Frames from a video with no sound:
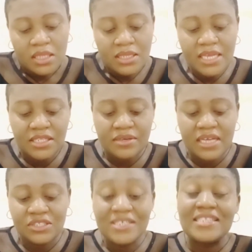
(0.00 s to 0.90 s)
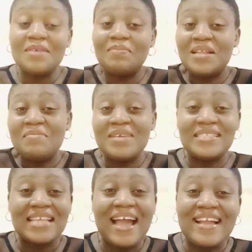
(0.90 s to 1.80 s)
This ratio simply
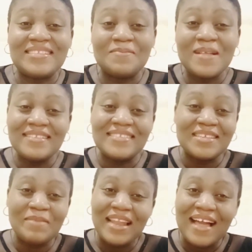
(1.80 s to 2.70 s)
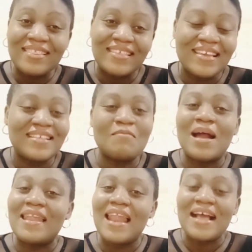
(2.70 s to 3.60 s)
means, I explained similar thing in
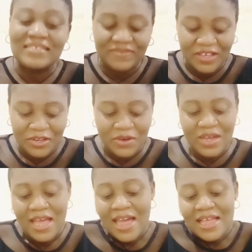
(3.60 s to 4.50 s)
my last video.